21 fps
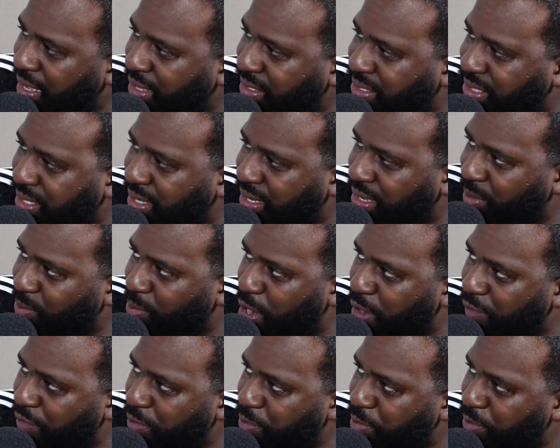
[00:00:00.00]
It's a
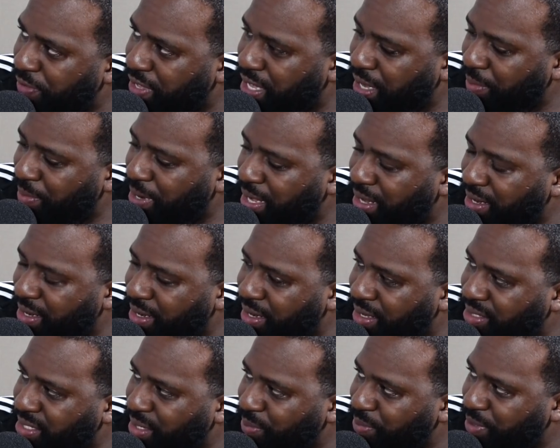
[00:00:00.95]
Marvel movie coming out in the
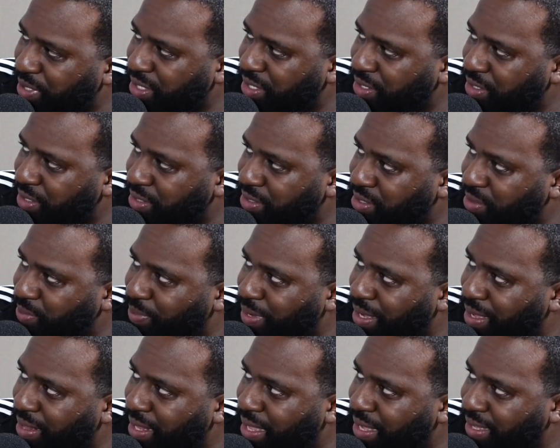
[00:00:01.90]
next couple of years
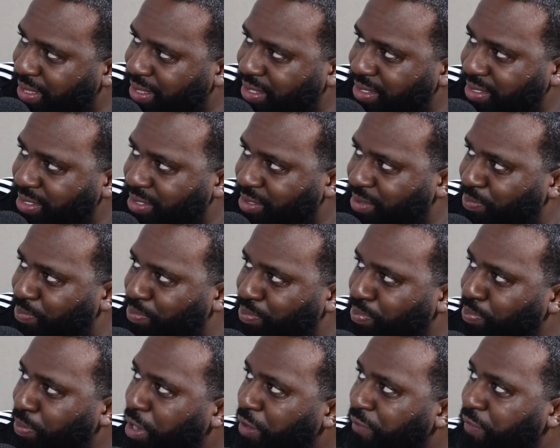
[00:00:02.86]
about like these
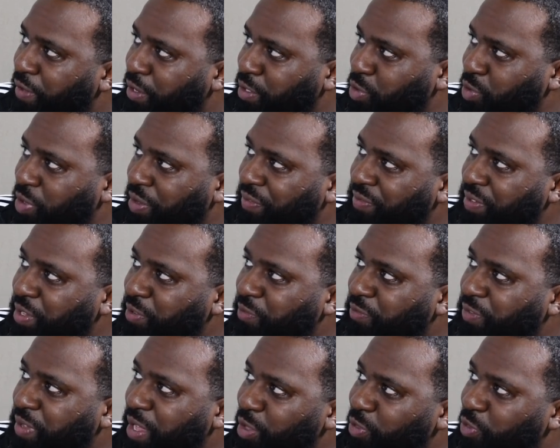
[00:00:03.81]
motherfuckers who have lived
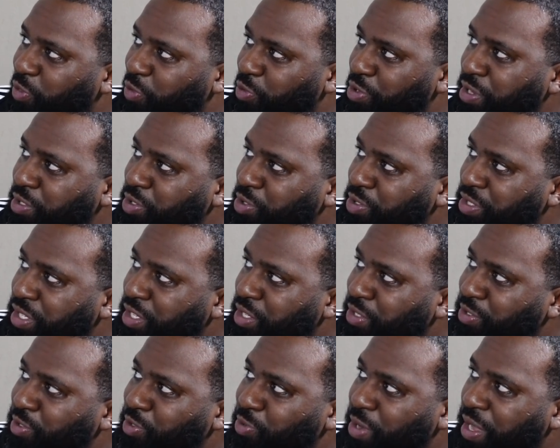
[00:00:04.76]
for like 300
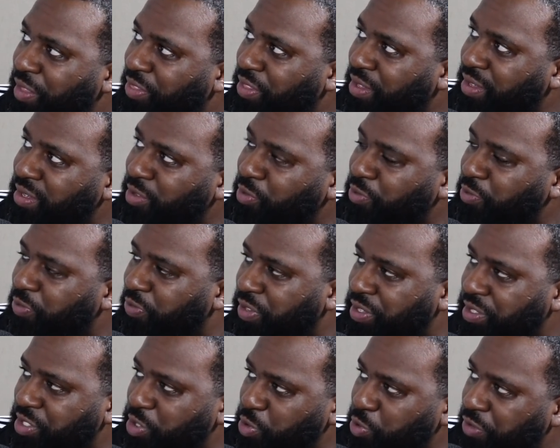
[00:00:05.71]
years throughout the
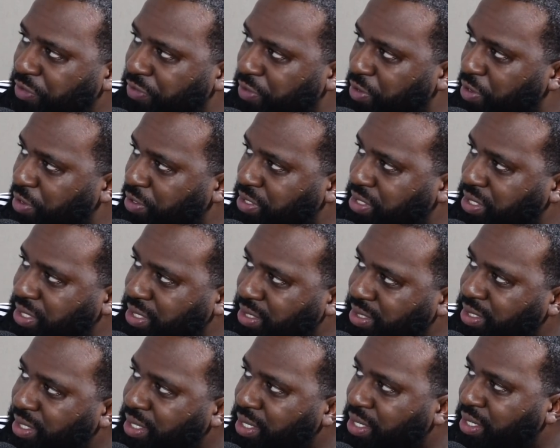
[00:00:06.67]
universe
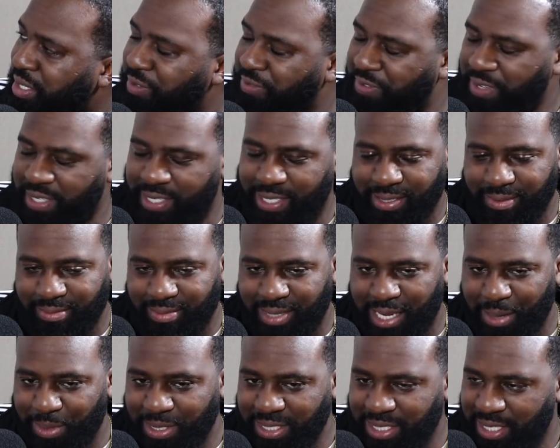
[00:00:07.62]
and fucking
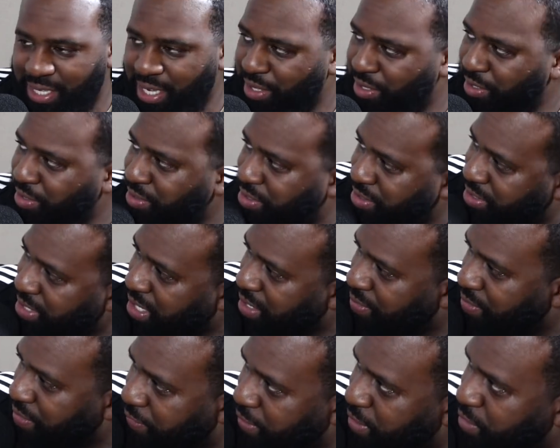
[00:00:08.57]
coming together to
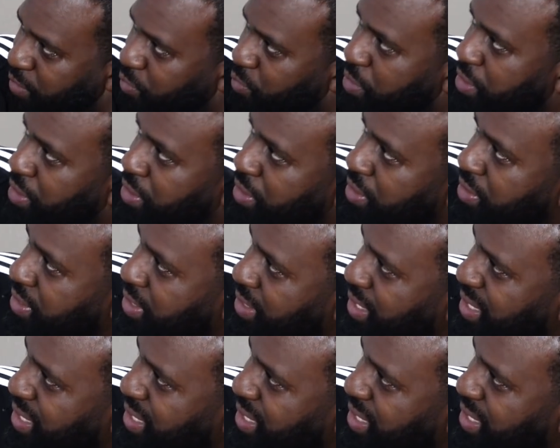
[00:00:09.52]
save the fucking world.